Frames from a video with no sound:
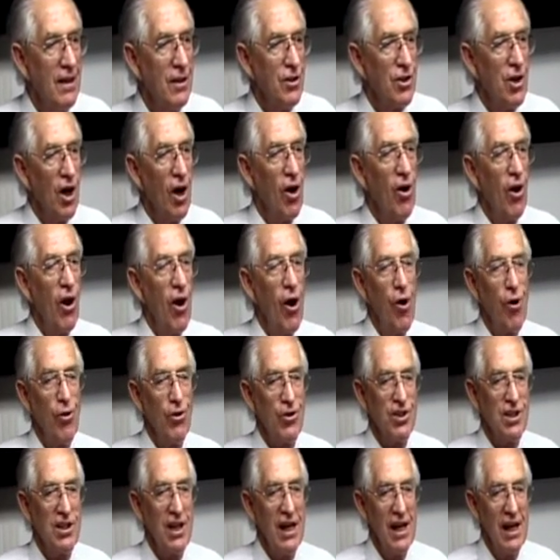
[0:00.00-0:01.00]
Joel
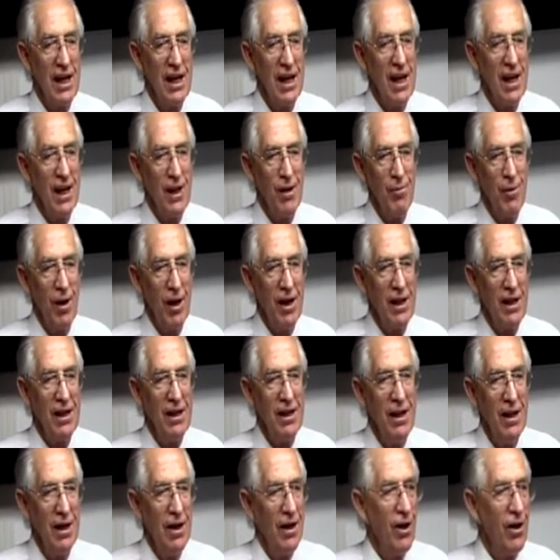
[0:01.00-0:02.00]
Osteen, anybody
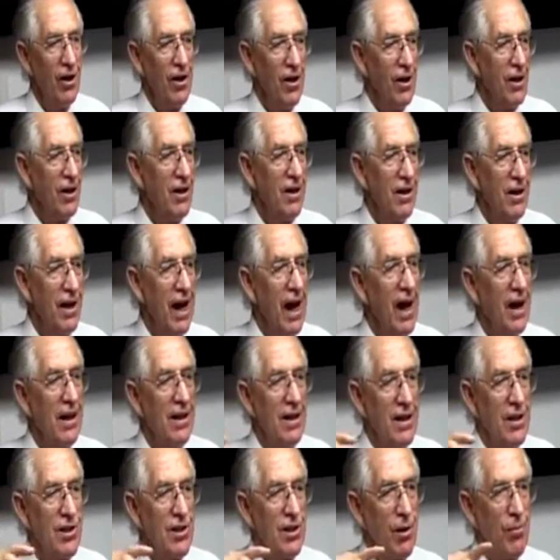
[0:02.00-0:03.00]
heard? Now,
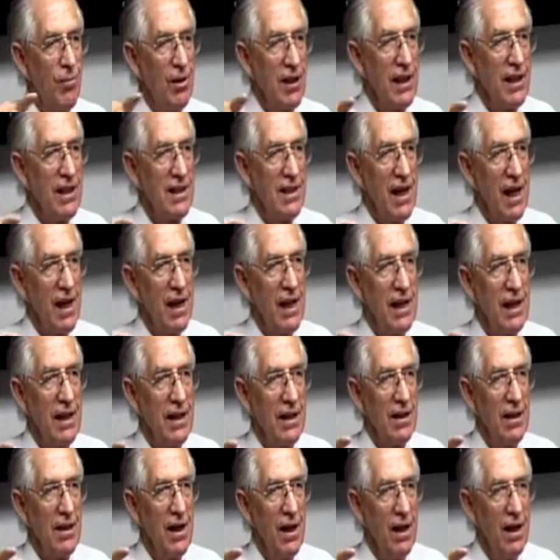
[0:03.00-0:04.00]
somebody said
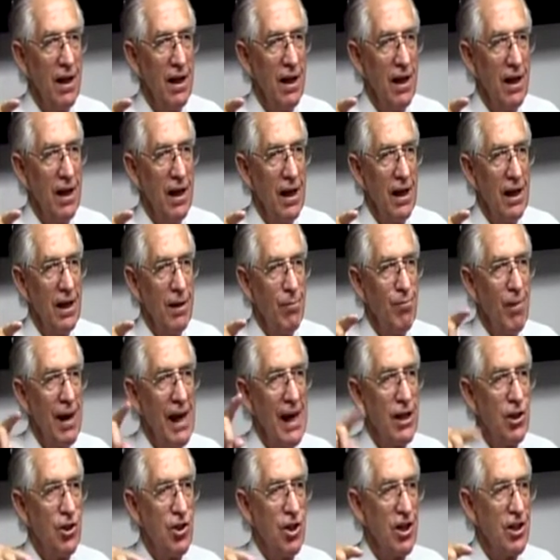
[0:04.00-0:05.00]
he
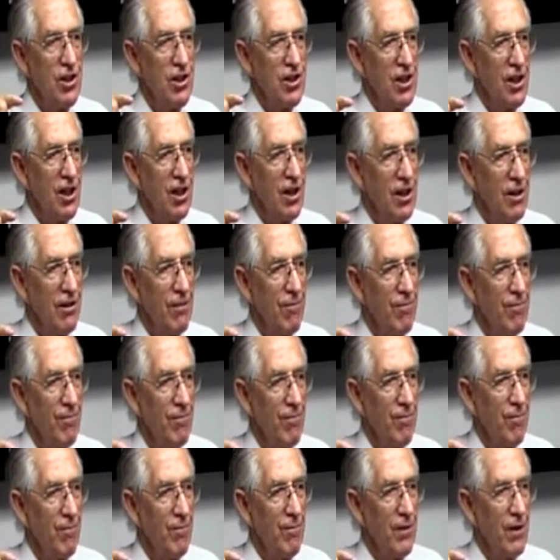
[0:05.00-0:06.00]
mentions it,
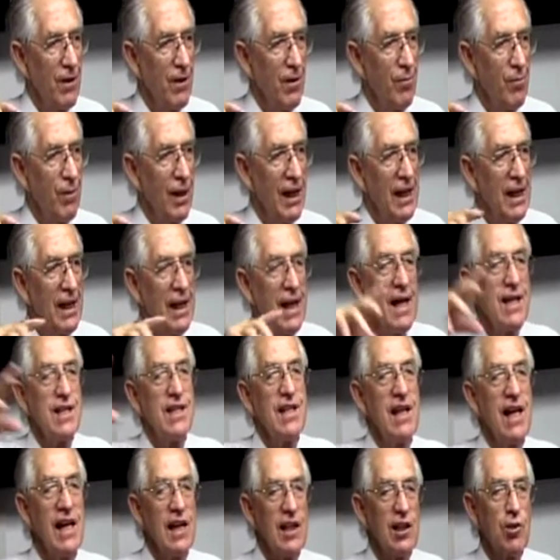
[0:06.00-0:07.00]
but he
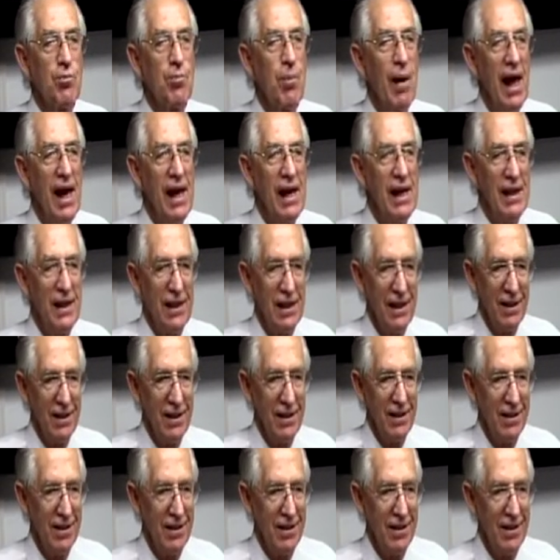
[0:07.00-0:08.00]
doesn't explain it,
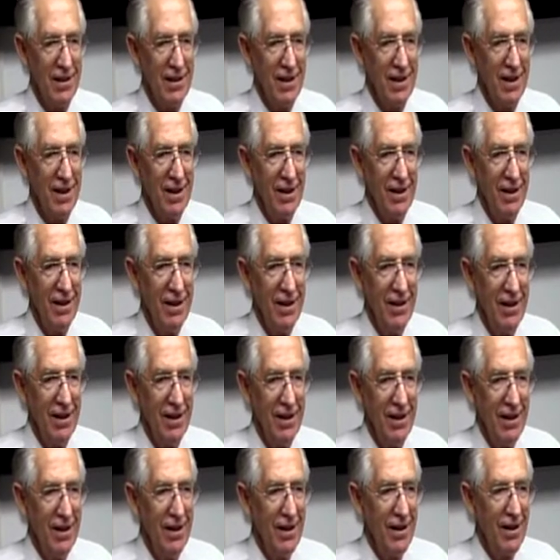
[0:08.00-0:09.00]

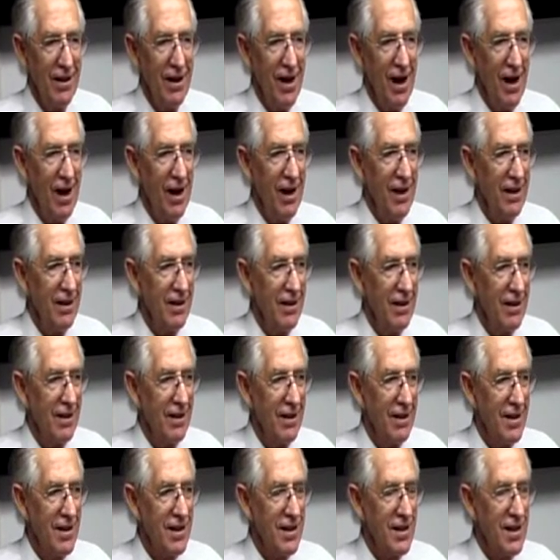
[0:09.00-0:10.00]
right?
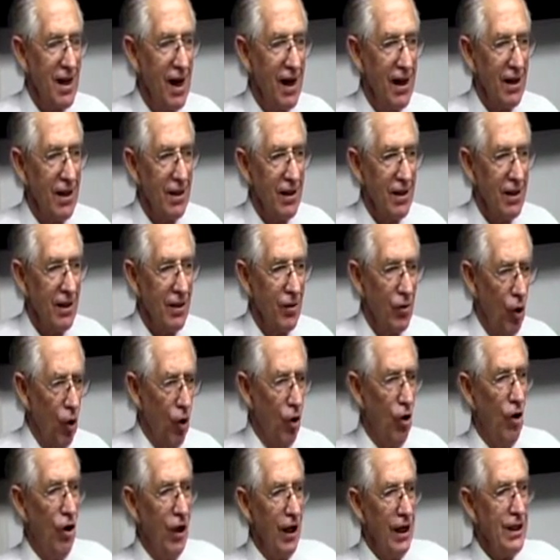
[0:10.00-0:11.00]
It's like,
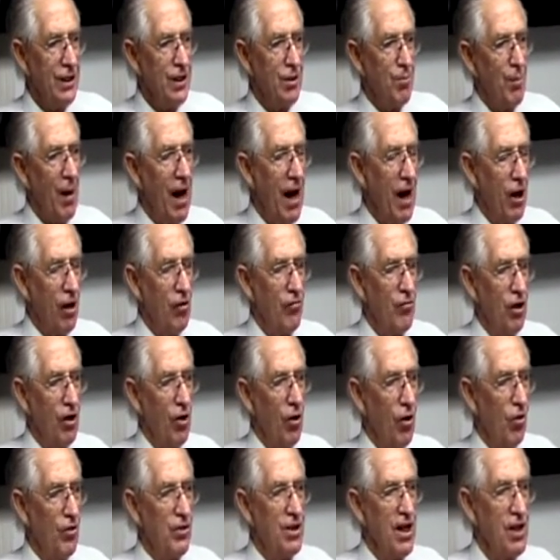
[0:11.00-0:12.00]
oh, it's part of the
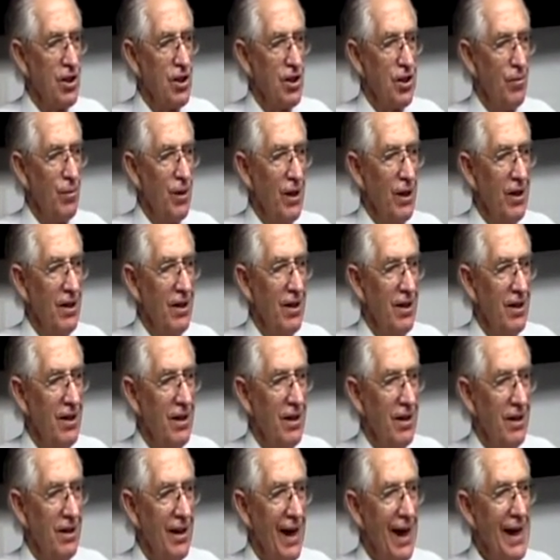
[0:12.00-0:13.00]
Old Testament.
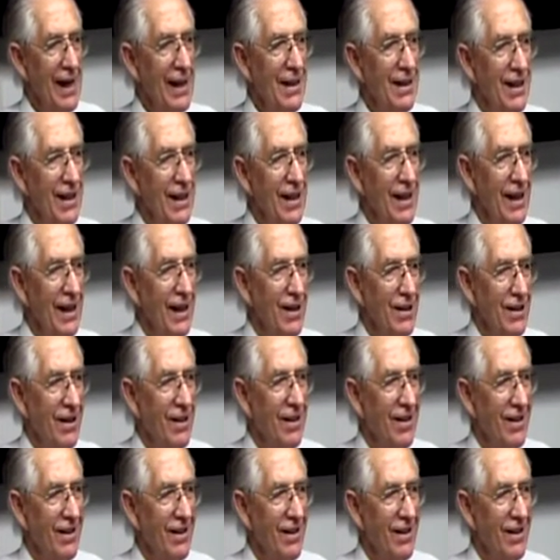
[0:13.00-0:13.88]
They did it.